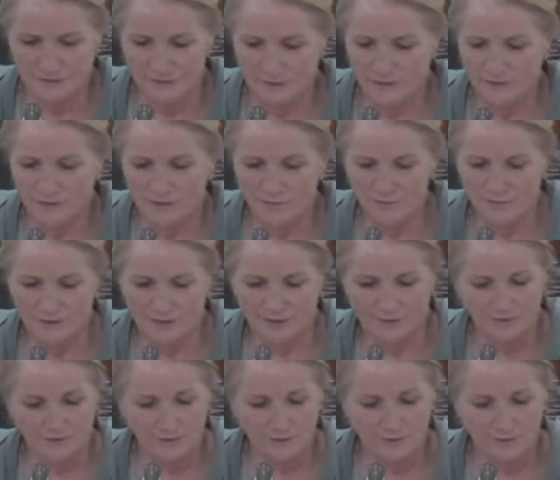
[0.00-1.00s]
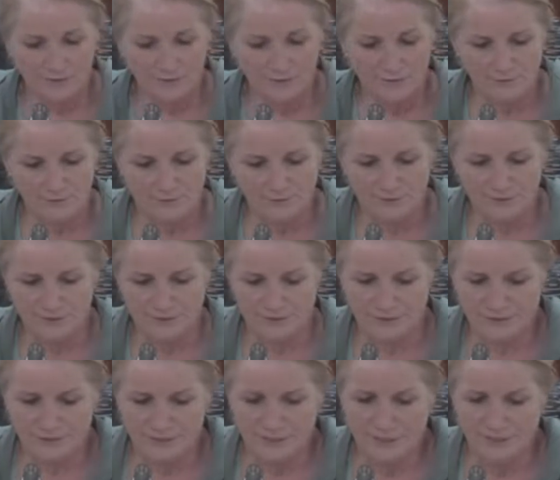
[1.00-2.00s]
Along with the Healthcare
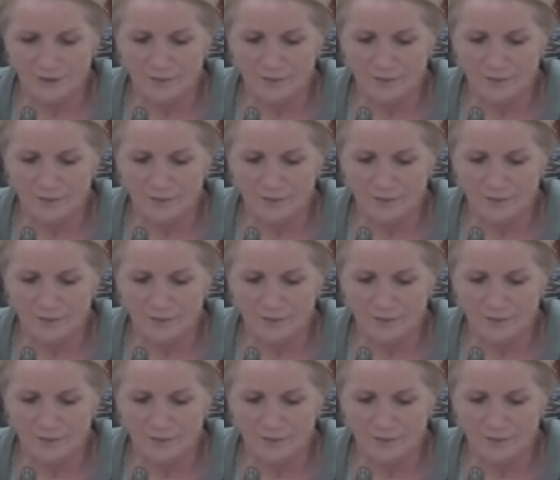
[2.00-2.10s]
Coalition,